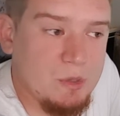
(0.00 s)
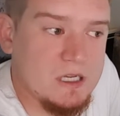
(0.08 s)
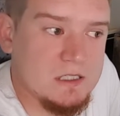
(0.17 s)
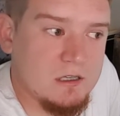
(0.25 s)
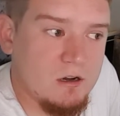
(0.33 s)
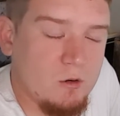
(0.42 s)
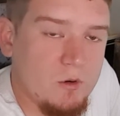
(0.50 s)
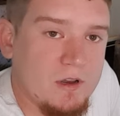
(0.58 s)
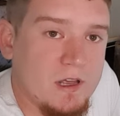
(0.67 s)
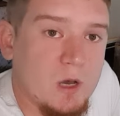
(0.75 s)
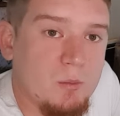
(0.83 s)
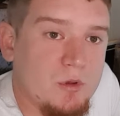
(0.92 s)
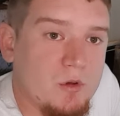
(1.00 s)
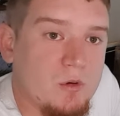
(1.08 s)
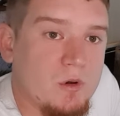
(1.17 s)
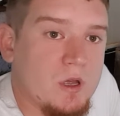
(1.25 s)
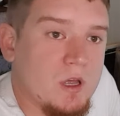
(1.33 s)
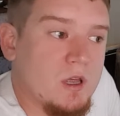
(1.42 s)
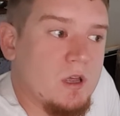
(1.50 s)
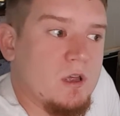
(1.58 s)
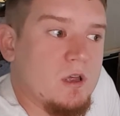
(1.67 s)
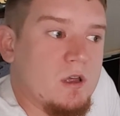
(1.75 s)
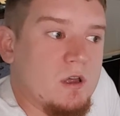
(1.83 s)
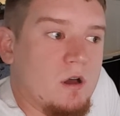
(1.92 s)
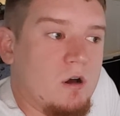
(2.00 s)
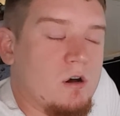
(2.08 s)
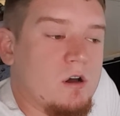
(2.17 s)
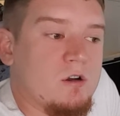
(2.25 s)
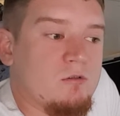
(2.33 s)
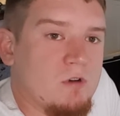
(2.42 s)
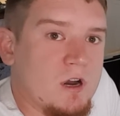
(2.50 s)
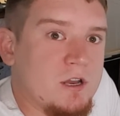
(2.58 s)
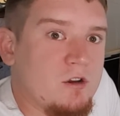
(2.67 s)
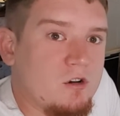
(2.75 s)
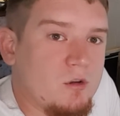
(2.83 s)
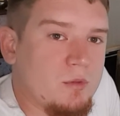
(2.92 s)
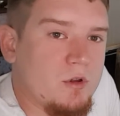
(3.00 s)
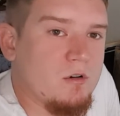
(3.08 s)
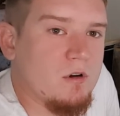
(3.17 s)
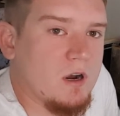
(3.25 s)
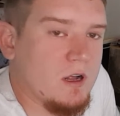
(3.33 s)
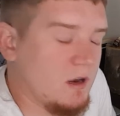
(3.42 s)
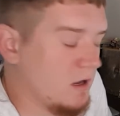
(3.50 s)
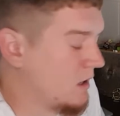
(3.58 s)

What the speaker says: but it's not going to help you on running your computer on it.